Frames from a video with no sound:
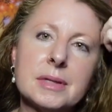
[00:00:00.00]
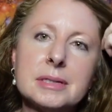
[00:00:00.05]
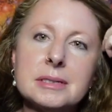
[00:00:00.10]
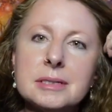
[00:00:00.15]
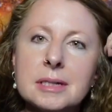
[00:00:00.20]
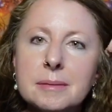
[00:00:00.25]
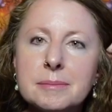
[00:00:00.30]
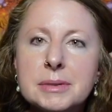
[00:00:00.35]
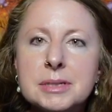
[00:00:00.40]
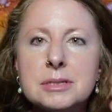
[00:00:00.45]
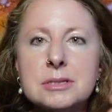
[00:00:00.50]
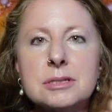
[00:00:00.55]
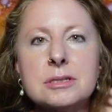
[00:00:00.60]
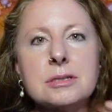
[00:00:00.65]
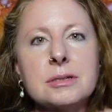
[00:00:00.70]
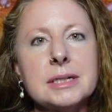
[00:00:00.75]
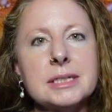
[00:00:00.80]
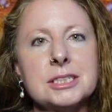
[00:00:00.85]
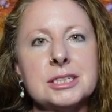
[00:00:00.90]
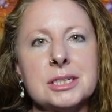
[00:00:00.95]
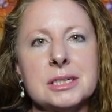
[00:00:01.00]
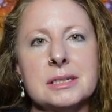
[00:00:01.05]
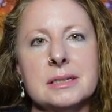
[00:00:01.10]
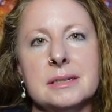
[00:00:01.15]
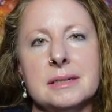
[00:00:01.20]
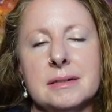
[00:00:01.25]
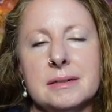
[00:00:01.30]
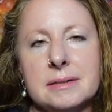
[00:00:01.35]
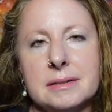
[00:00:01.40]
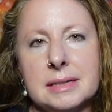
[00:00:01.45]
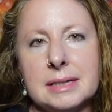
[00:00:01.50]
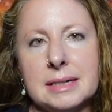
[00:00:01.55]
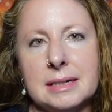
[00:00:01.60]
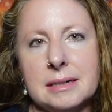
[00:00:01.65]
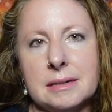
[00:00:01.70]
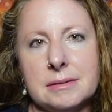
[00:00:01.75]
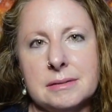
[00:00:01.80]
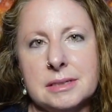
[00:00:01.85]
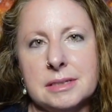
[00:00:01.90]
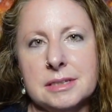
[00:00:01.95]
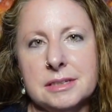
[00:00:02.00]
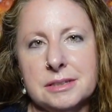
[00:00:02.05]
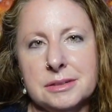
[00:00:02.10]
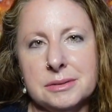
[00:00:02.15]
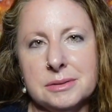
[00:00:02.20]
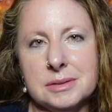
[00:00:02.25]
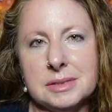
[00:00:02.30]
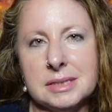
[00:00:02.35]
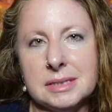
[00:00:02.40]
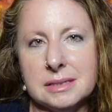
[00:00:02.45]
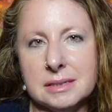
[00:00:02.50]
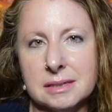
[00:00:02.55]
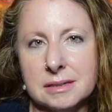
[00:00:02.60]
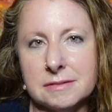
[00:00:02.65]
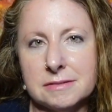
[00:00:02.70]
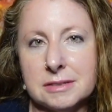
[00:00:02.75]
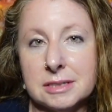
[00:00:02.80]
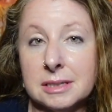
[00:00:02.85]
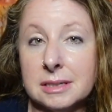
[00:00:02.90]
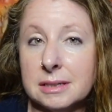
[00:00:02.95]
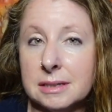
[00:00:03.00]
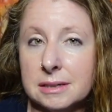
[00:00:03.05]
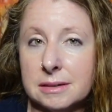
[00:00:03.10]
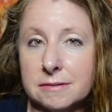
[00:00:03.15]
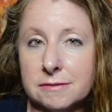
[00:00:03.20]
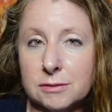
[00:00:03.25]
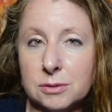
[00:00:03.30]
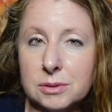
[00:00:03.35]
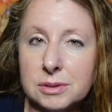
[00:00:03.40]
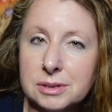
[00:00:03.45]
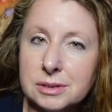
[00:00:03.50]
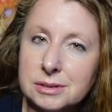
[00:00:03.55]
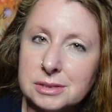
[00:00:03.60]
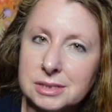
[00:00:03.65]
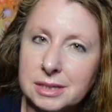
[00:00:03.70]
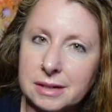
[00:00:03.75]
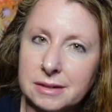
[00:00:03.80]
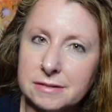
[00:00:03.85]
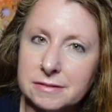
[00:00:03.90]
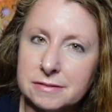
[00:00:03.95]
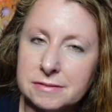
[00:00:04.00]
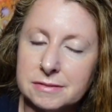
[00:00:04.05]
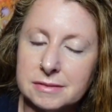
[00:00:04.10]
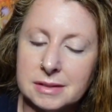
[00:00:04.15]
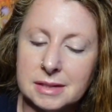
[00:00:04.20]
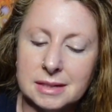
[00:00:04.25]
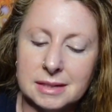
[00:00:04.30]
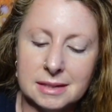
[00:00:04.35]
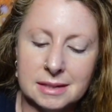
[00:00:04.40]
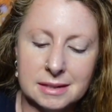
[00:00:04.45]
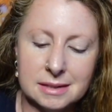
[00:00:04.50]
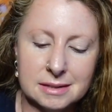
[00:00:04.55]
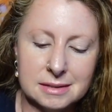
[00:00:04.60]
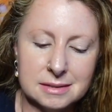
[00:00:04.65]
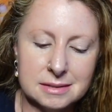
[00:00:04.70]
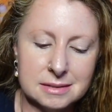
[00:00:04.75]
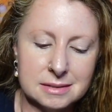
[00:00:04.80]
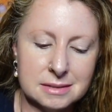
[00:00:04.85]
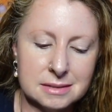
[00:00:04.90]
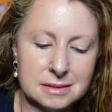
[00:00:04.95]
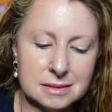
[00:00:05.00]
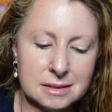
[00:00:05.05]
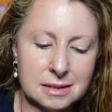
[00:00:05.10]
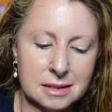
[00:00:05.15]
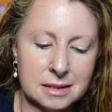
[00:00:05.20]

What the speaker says: demonstration on how to use EFT for yourself and